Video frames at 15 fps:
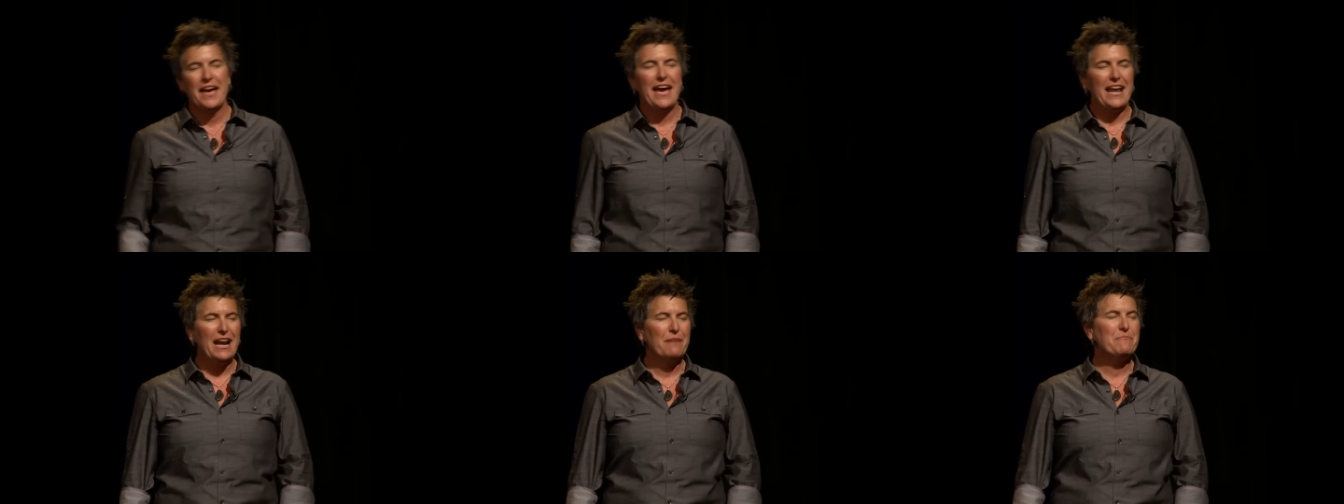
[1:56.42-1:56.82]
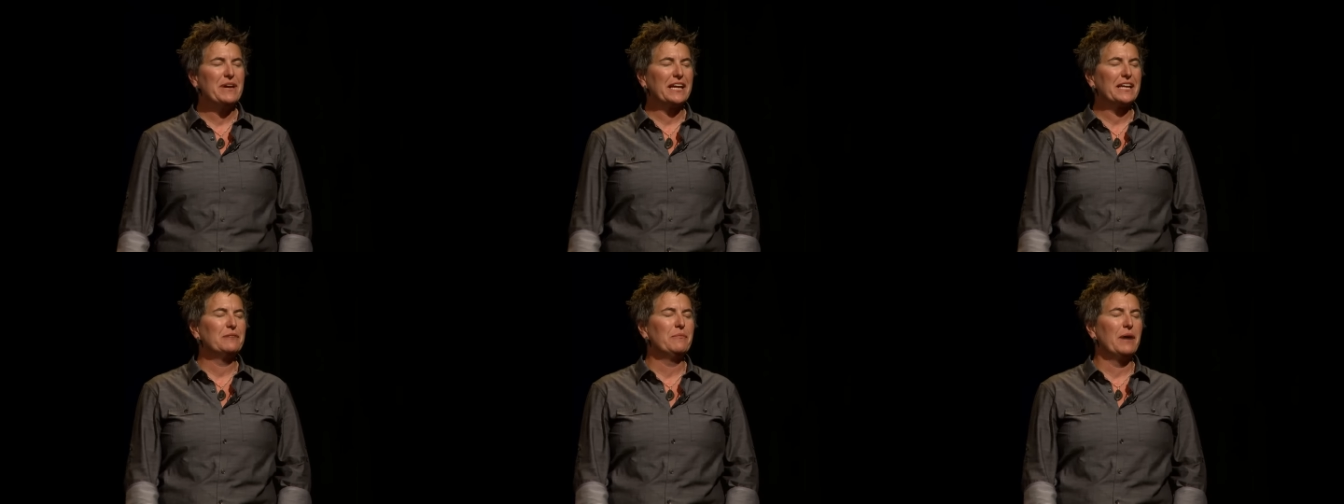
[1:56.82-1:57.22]
And I'm
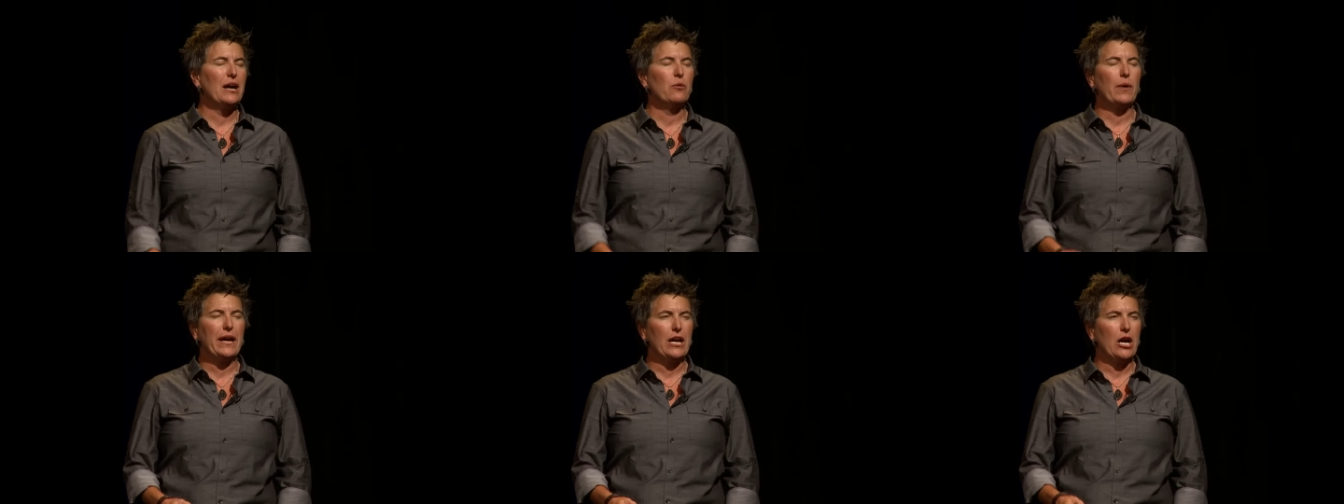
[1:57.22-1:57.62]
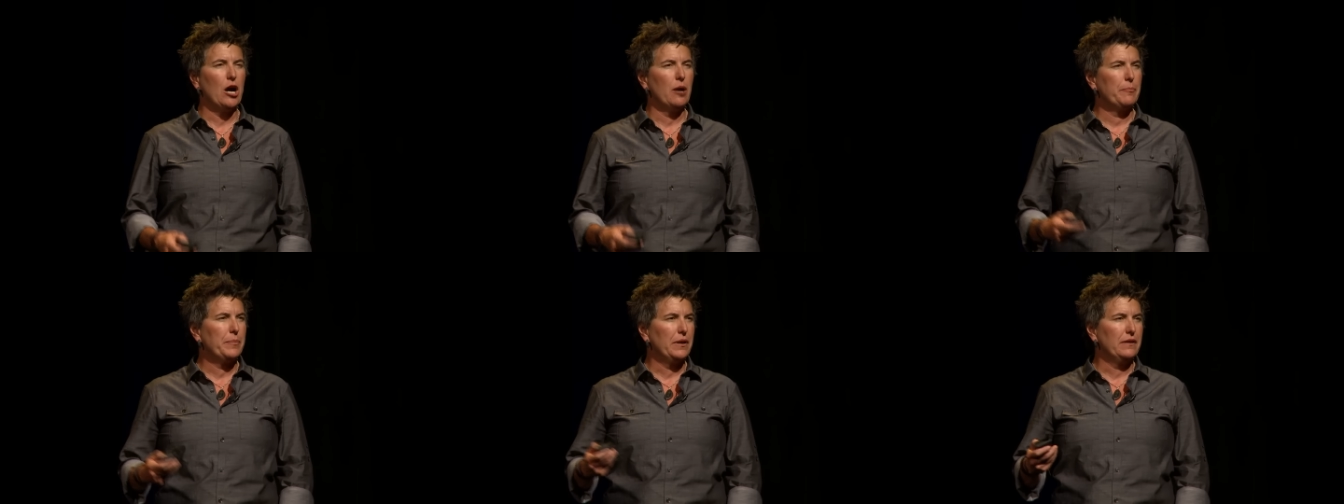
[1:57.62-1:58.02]
making my way
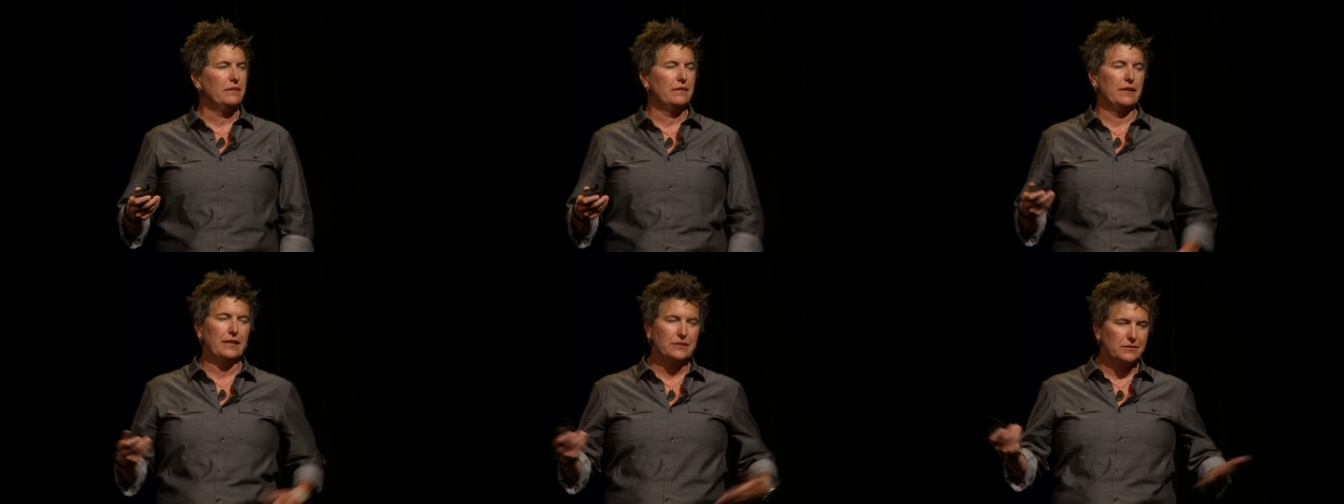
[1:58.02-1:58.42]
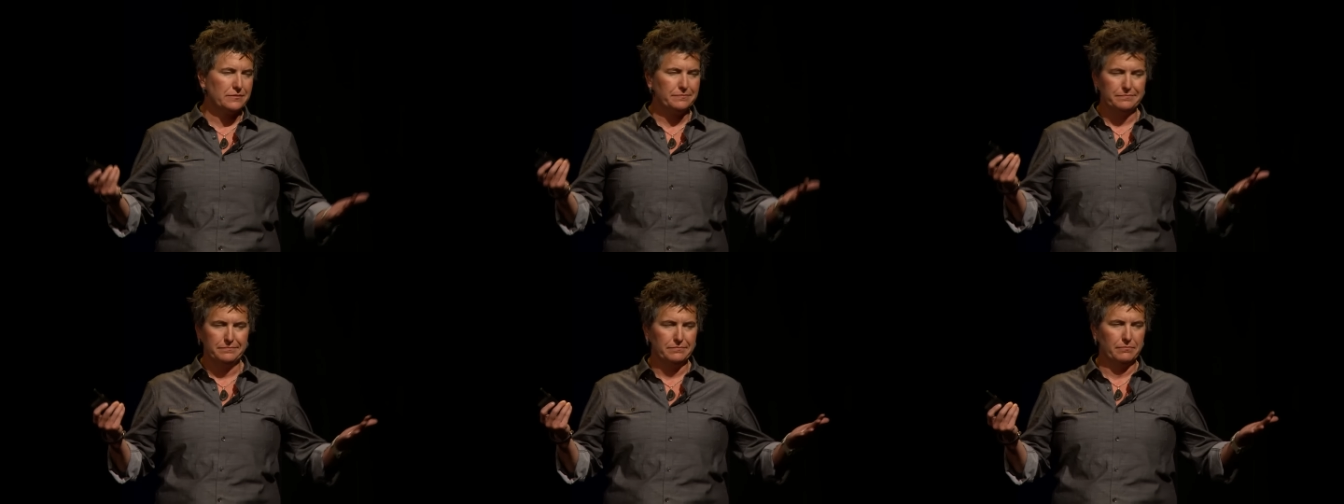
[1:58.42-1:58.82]
up, and it's
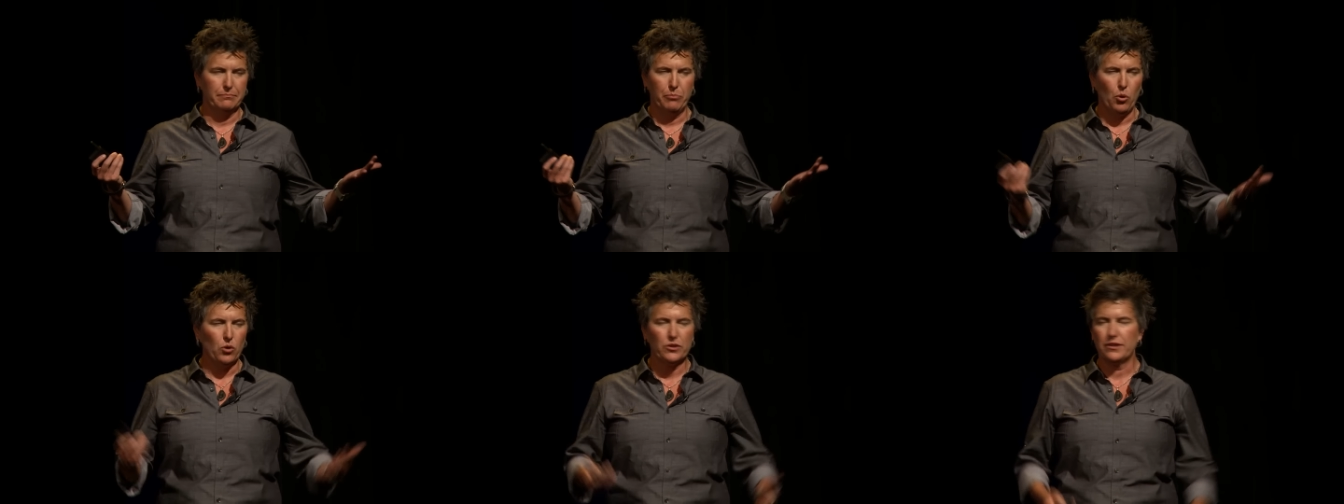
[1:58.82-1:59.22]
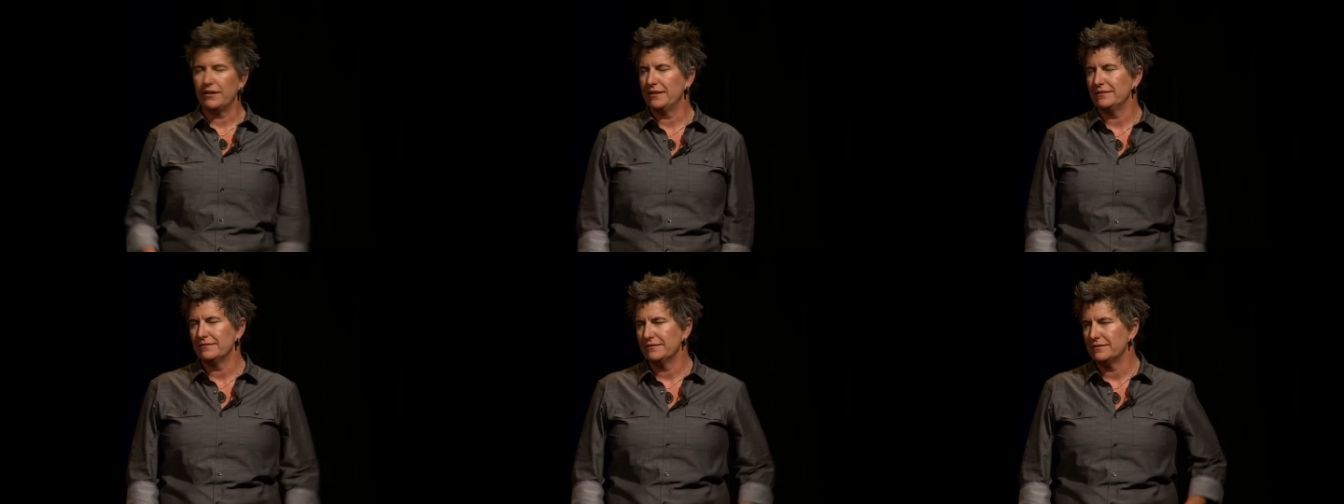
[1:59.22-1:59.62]
Boulder
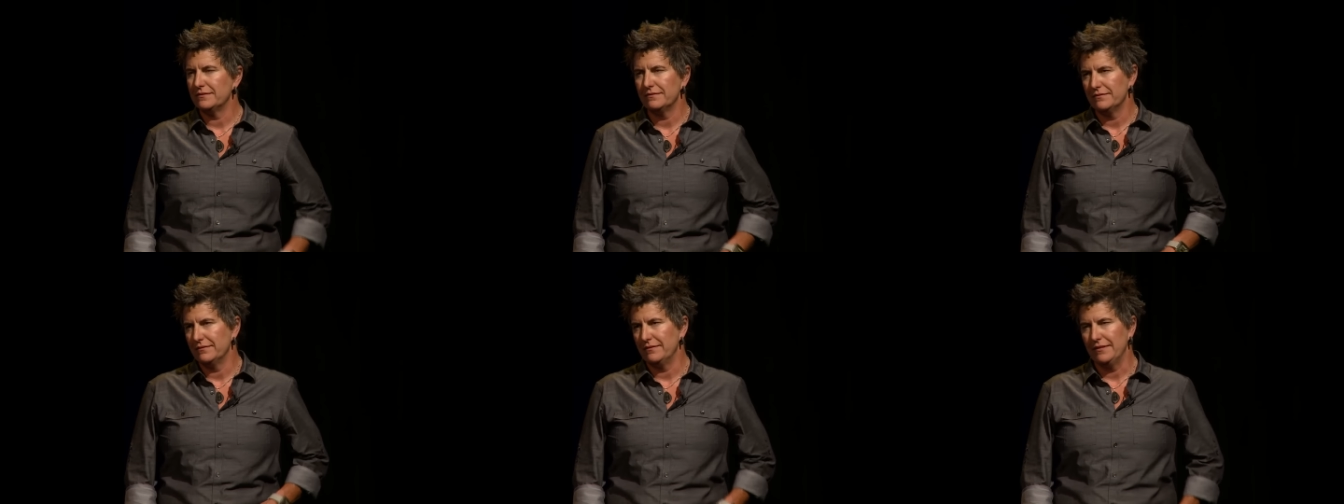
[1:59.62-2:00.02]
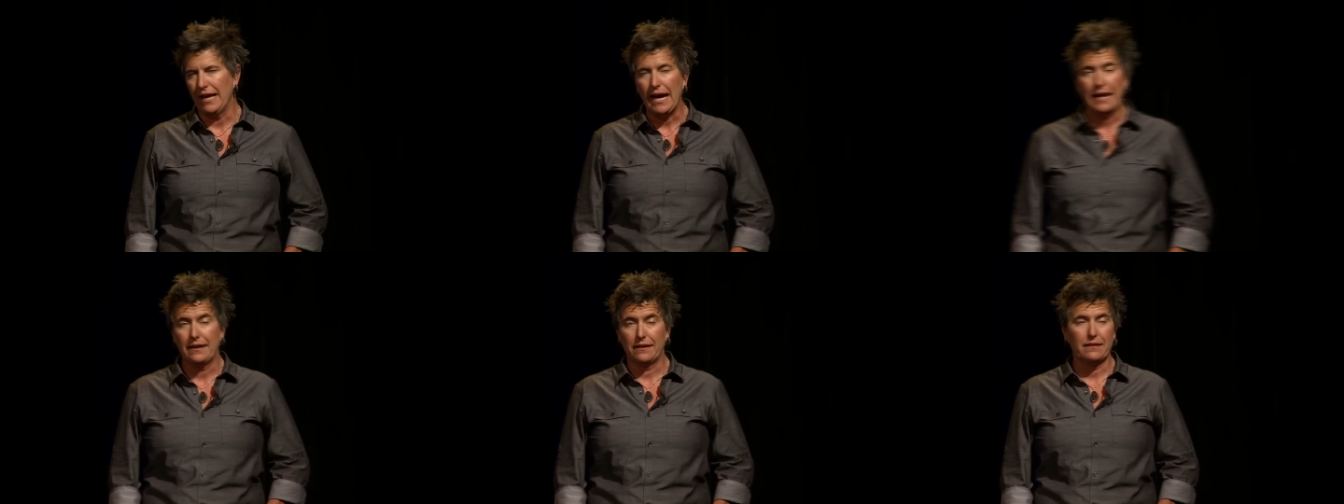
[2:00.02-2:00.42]
at
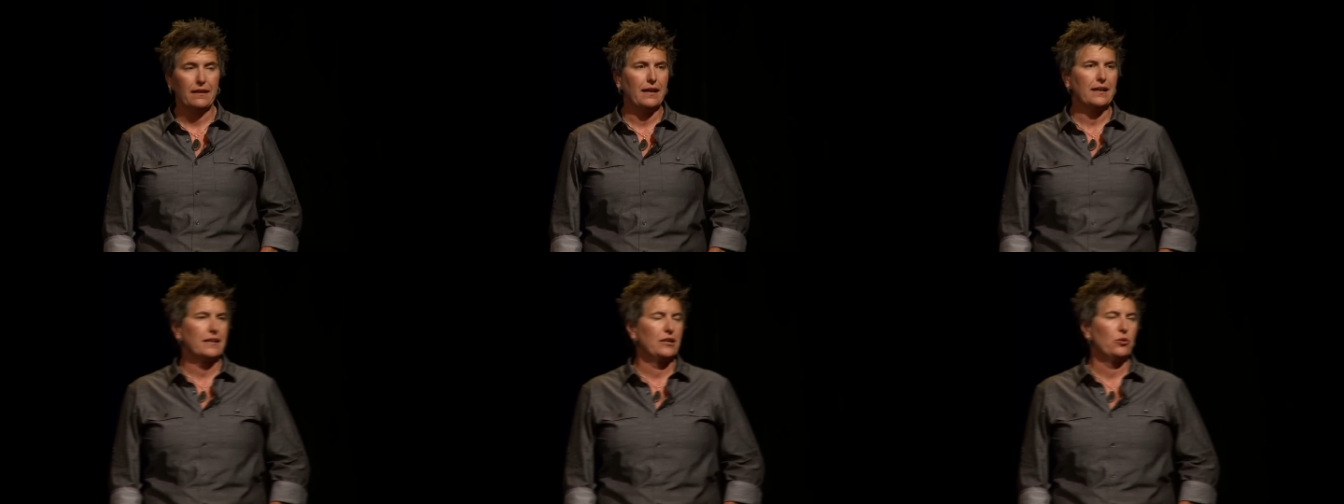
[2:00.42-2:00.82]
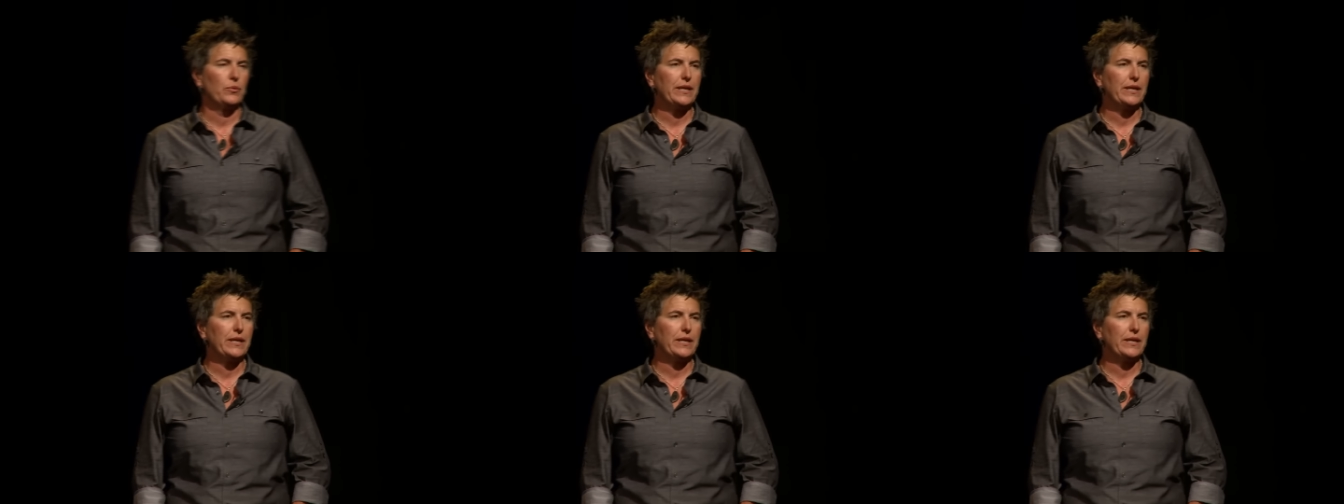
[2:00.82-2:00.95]
9 o'clock on a